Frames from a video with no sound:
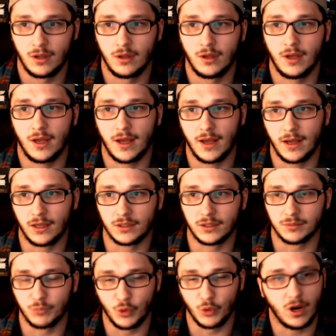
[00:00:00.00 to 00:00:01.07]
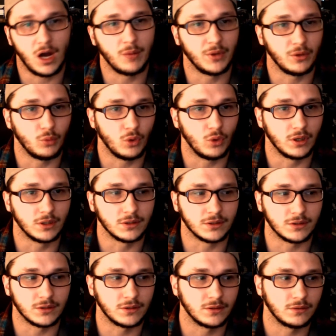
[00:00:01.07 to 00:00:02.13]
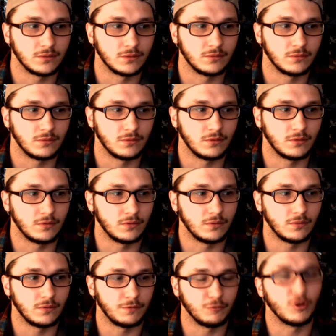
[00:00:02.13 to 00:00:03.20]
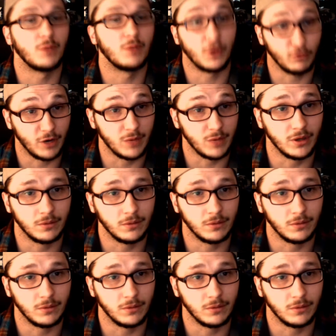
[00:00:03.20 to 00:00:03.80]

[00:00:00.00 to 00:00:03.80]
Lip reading: as Muhammad was from Arabia.